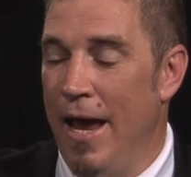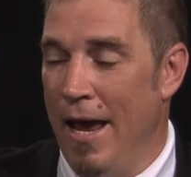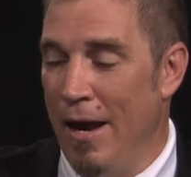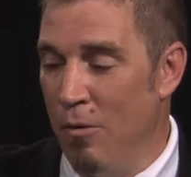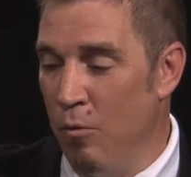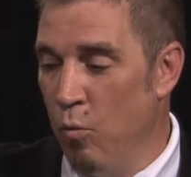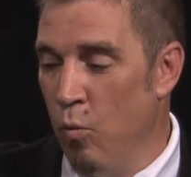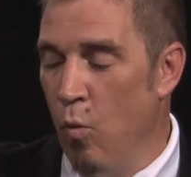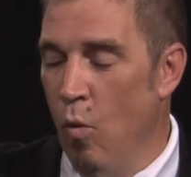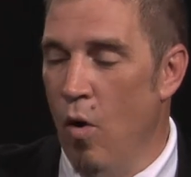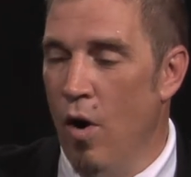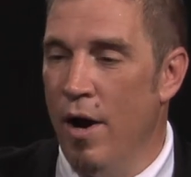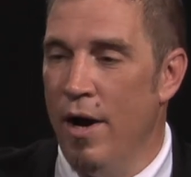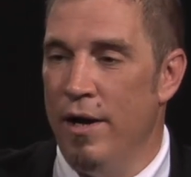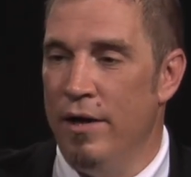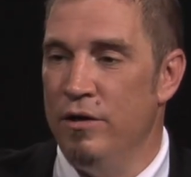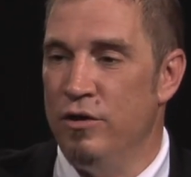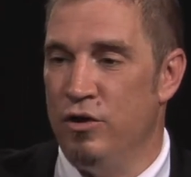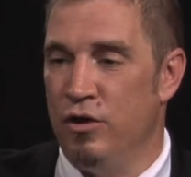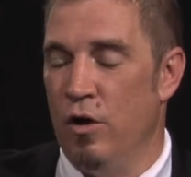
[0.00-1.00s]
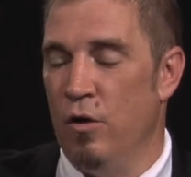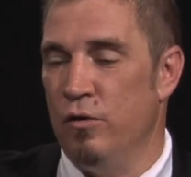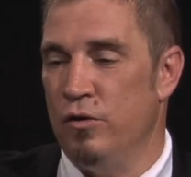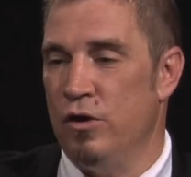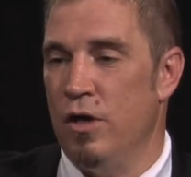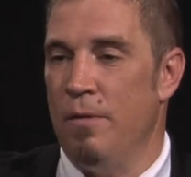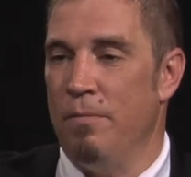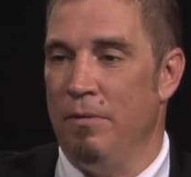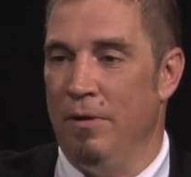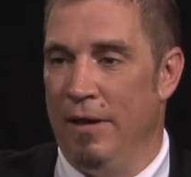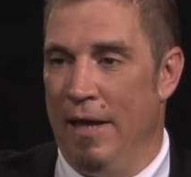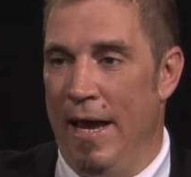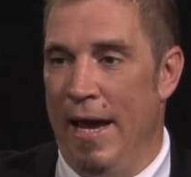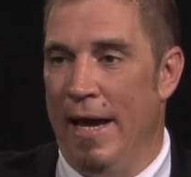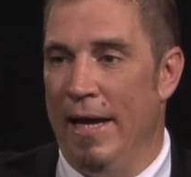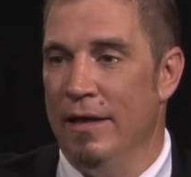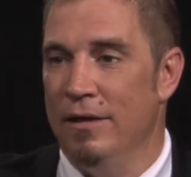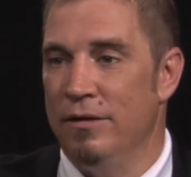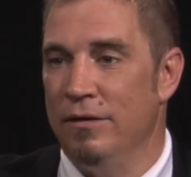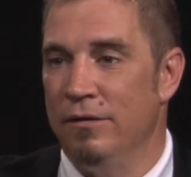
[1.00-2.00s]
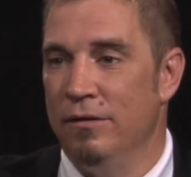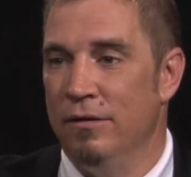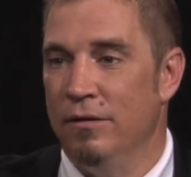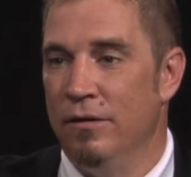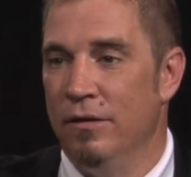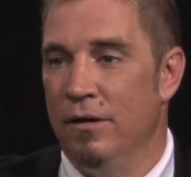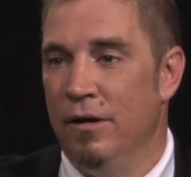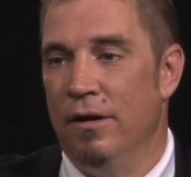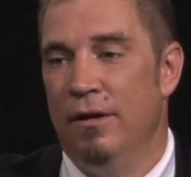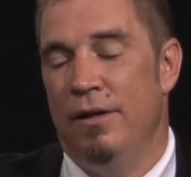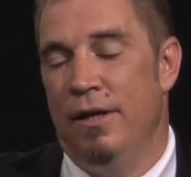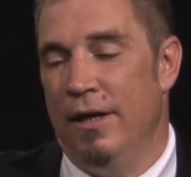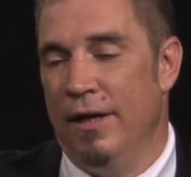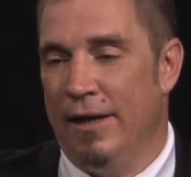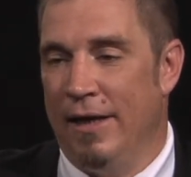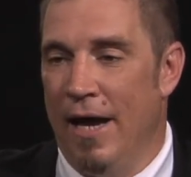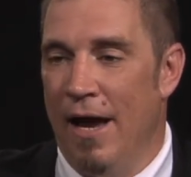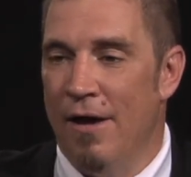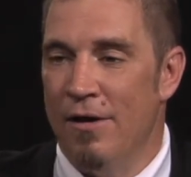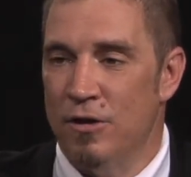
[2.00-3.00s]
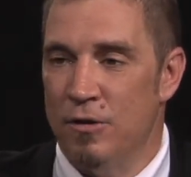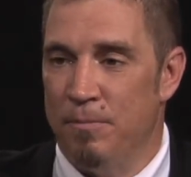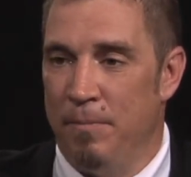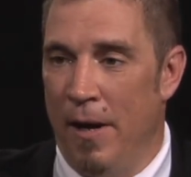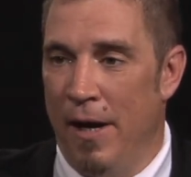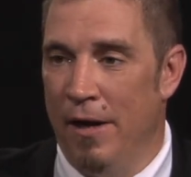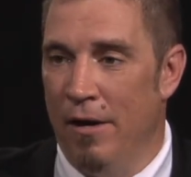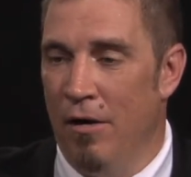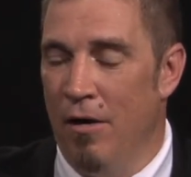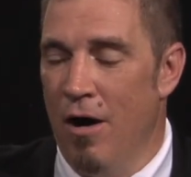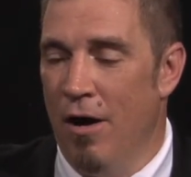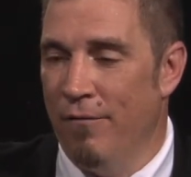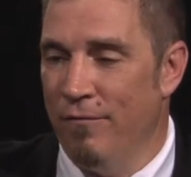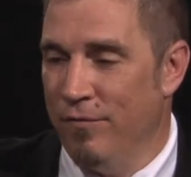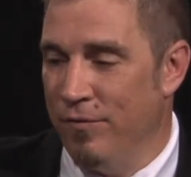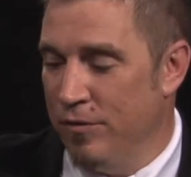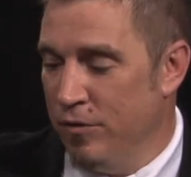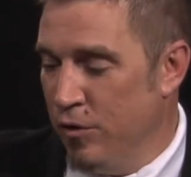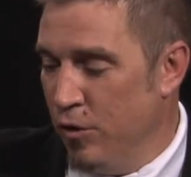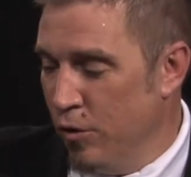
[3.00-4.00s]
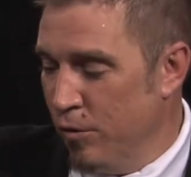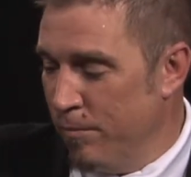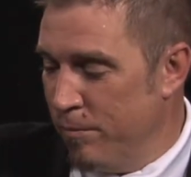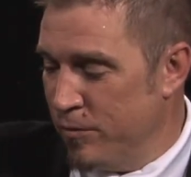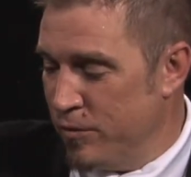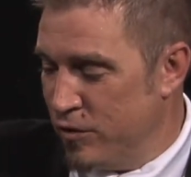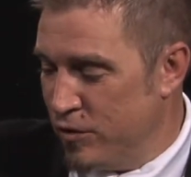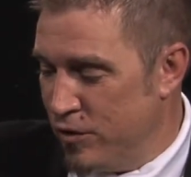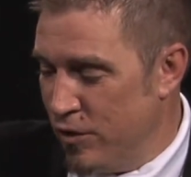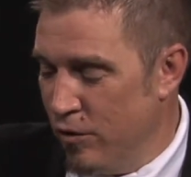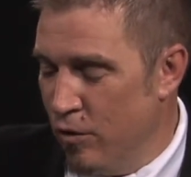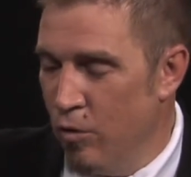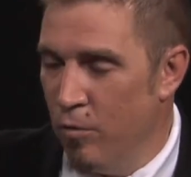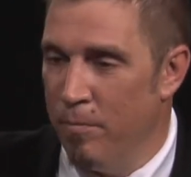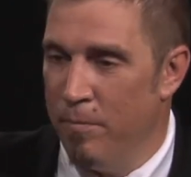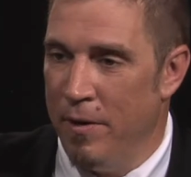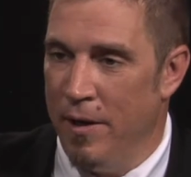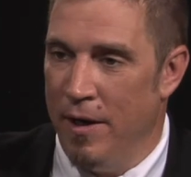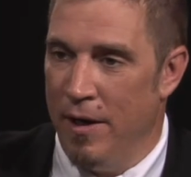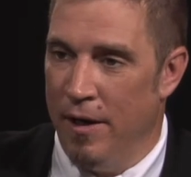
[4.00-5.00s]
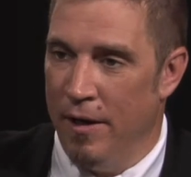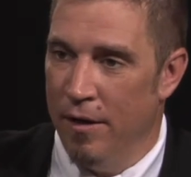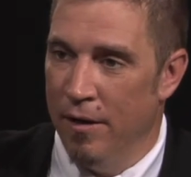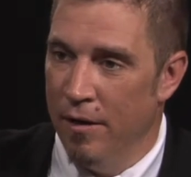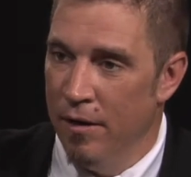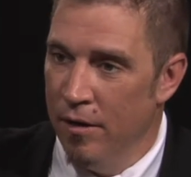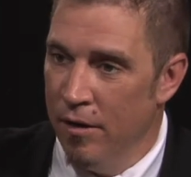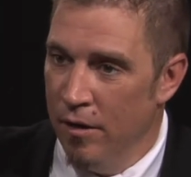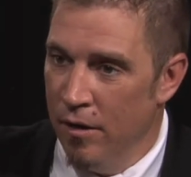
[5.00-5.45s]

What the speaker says: and one shows up late, the account's paid off, you're still being